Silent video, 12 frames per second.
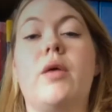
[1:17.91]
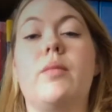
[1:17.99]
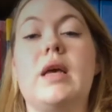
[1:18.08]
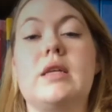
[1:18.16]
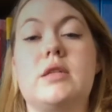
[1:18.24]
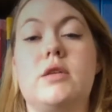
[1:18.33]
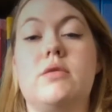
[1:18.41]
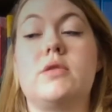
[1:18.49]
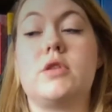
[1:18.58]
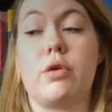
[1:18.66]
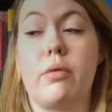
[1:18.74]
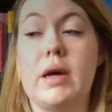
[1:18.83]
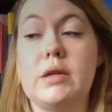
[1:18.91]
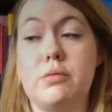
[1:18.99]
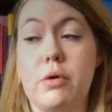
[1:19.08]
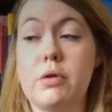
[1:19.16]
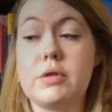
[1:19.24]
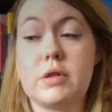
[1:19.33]
is used to grind
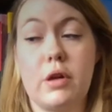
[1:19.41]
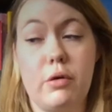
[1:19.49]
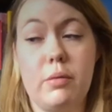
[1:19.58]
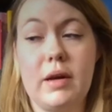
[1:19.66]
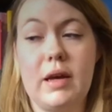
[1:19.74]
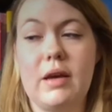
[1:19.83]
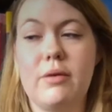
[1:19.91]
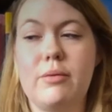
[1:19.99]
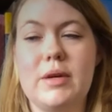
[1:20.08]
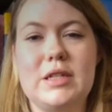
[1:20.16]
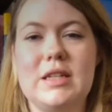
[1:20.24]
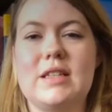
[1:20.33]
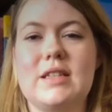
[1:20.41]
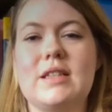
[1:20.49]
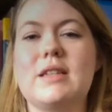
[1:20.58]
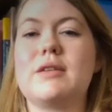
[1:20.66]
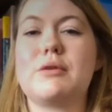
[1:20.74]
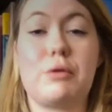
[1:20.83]
rocks globally, which
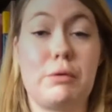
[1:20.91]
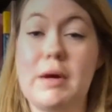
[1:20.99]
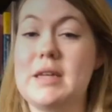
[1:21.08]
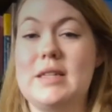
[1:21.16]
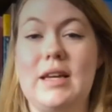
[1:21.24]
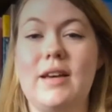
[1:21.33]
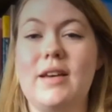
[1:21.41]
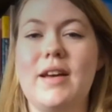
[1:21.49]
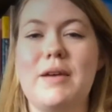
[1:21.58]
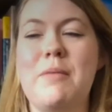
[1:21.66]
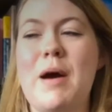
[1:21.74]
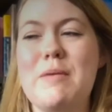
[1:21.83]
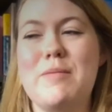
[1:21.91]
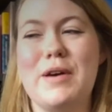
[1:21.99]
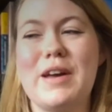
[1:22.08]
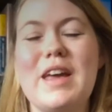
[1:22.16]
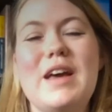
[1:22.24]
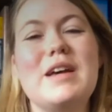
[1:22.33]
is crazy in my
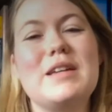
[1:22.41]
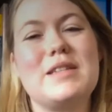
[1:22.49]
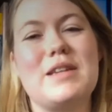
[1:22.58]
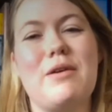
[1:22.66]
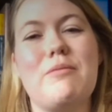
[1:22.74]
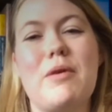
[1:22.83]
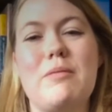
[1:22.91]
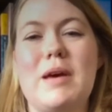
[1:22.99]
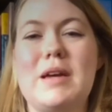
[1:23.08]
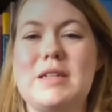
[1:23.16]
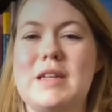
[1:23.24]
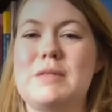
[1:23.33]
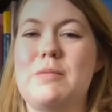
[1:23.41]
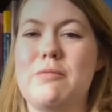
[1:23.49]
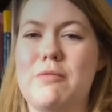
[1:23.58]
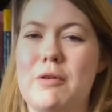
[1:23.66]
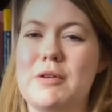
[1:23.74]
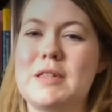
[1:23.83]
book. So my PhD has been
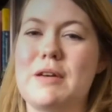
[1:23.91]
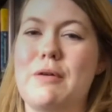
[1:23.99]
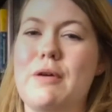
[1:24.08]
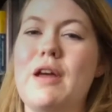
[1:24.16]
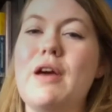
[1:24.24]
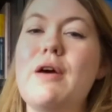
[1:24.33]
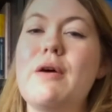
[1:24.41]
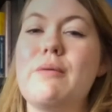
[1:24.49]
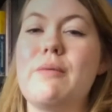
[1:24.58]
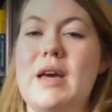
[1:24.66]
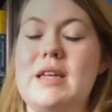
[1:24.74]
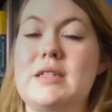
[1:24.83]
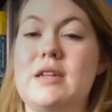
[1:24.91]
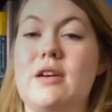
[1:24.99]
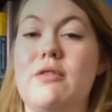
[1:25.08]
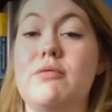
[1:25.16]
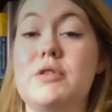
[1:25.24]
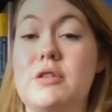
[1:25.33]
focusing on ways
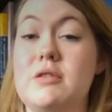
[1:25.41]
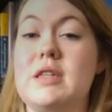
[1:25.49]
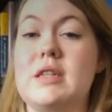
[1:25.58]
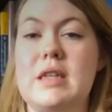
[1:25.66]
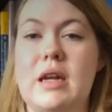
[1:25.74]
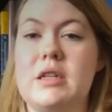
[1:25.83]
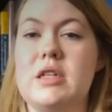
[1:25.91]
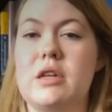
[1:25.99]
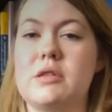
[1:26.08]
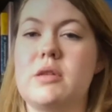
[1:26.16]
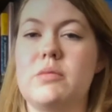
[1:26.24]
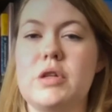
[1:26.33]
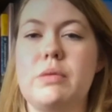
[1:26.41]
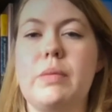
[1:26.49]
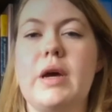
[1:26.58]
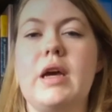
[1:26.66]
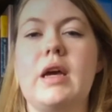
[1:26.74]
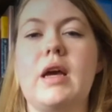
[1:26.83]
to reduce this energy consumption
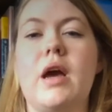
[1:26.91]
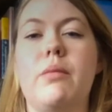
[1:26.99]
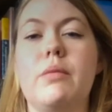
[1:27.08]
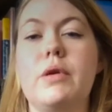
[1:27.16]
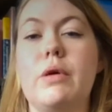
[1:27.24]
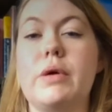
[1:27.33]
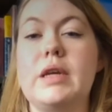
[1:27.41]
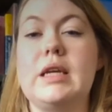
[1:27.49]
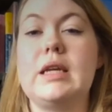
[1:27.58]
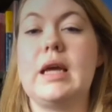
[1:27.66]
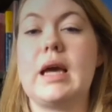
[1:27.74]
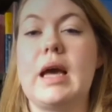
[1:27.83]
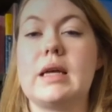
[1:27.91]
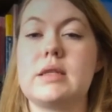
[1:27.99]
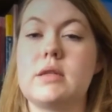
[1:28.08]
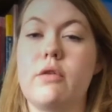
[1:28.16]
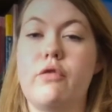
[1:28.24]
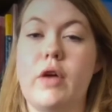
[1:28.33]
by not needing
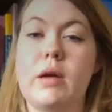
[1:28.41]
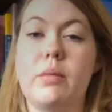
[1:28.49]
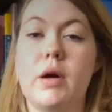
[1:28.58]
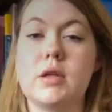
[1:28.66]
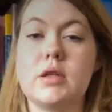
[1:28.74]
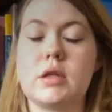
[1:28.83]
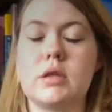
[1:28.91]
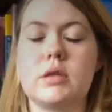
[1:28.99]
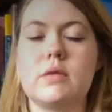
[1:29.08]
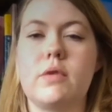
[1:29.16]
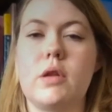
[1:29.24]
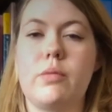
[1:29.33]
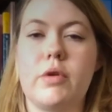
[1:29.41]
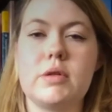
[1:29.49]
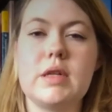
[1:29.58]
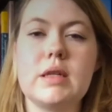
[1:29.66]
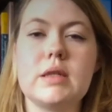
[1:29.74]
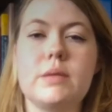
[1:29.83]
as fine particles for the process.